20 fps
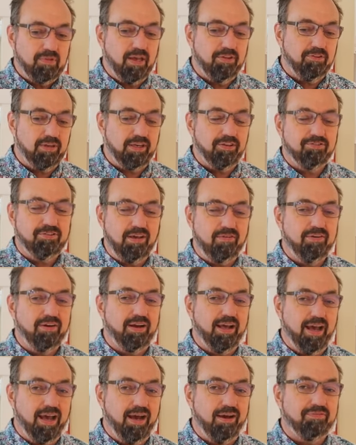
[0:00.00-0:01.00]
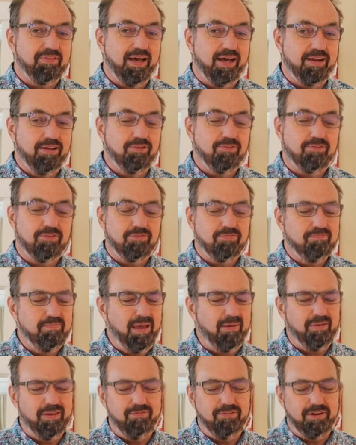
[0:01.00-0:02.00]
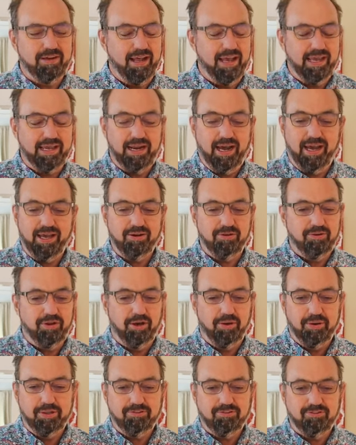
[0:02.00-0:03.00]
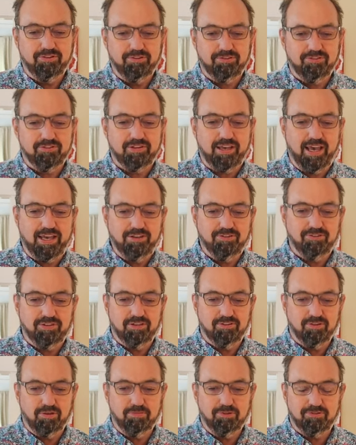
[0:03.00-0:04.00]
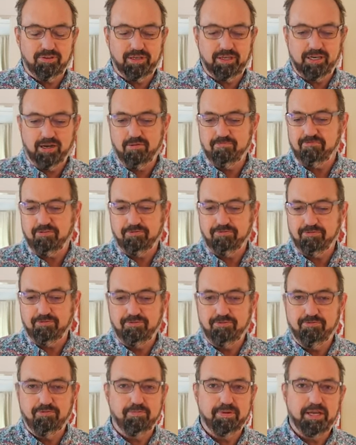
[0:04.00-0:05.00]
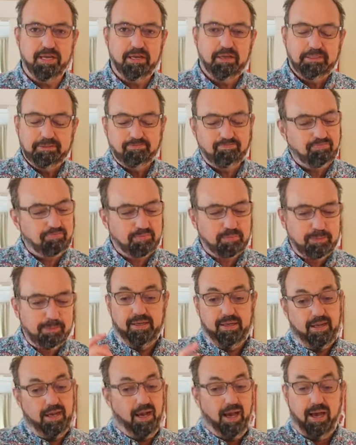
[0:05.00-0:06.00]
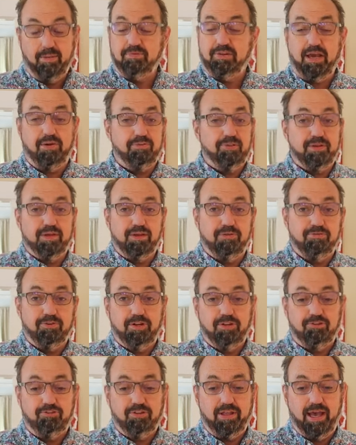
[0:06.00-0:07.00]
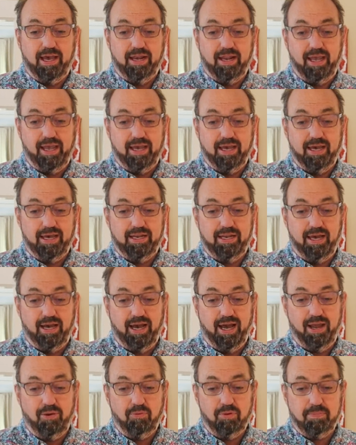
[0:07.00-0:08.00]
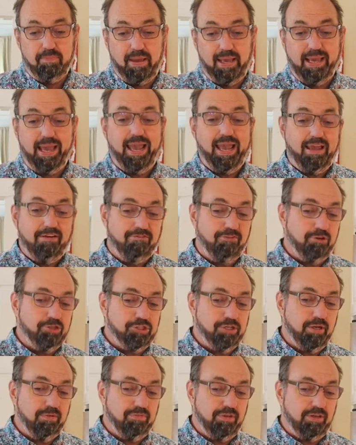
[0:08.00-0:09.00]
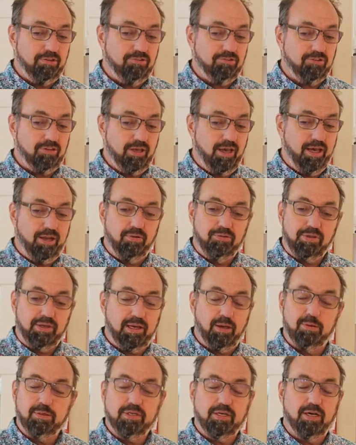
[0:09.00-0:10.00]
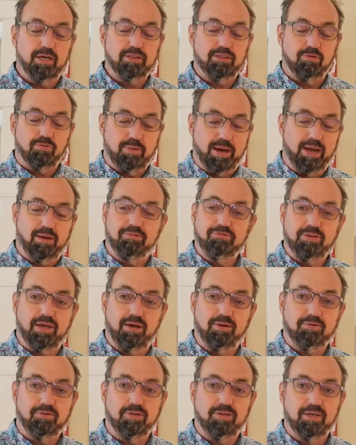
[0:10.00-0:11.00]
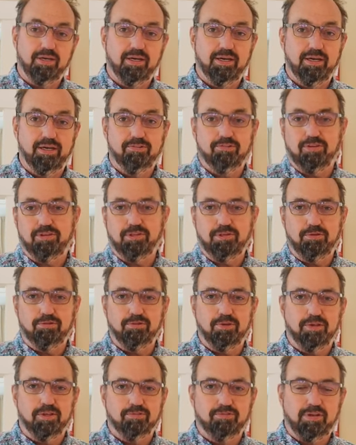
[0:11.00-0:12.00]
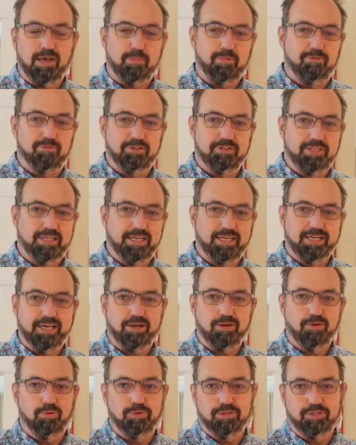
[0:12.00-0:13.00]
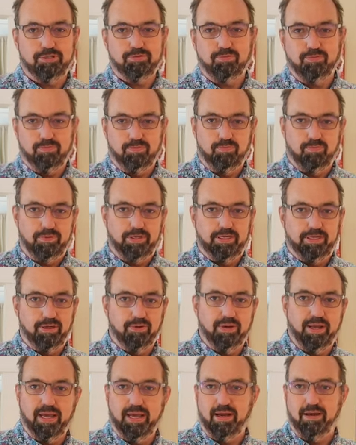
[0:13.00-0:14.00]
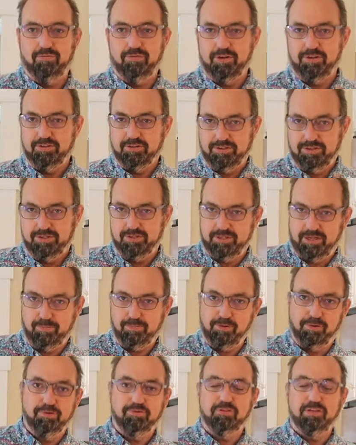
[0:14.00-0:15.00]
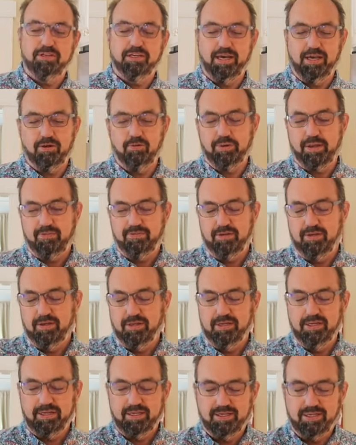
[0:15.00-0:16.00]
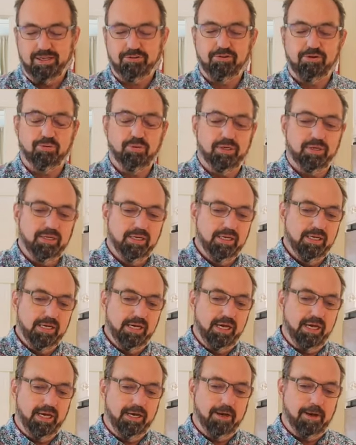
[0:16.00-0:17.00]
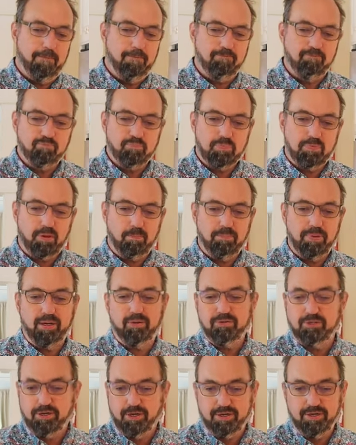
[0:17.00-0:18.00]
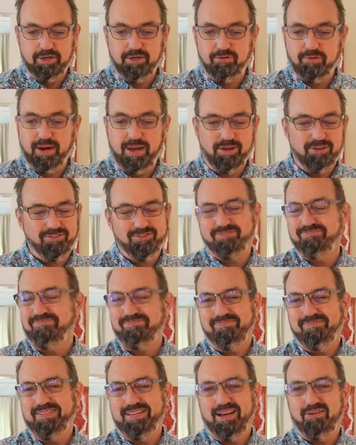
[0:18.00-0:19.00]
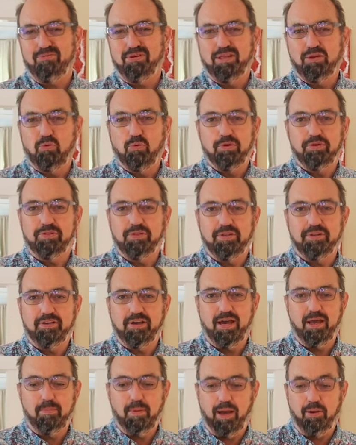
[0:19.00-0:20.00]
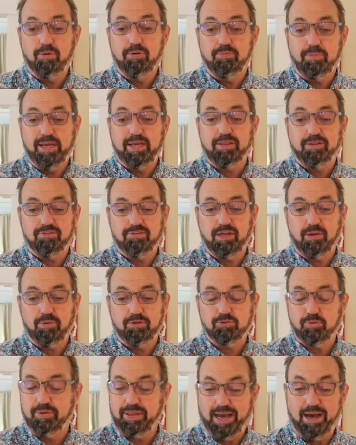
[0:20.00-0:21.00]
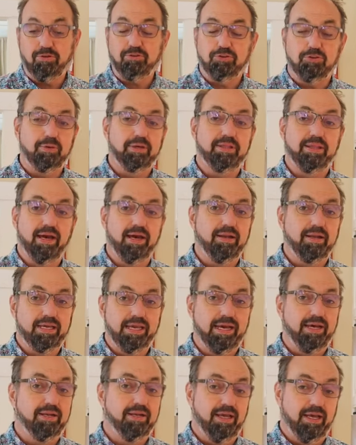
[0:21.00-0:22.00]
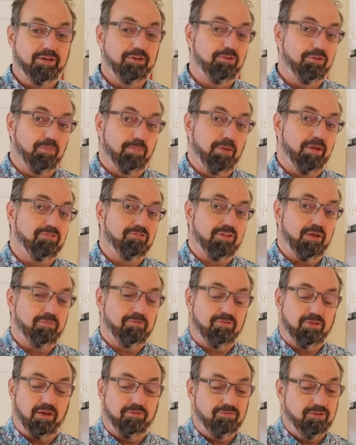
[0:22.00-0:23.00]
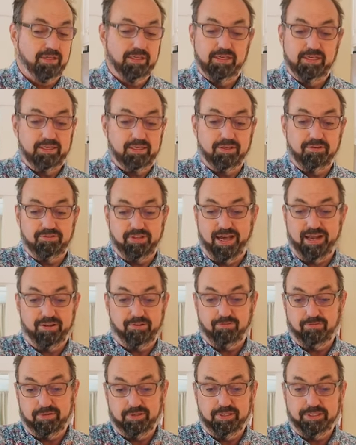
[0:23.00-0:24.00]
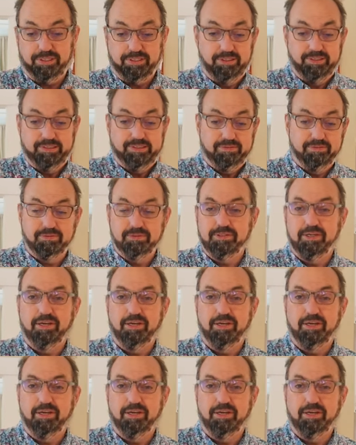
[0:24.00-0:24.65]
That's like a 7.5. That is maybe even an 8. I don't know, it's just tasty. It's almost like comfort food for me. I'm definitely going to finish that, and I would make a version of this. I don't think I would cut the rounds out. It said to use a top of a tea kettle, which we don't have a typical tea kettle. We have an electric one. But cut it into rounds, not really worth the time. I would make the sandwich without doing that, again, and do the plussed up stuff, because that is really good.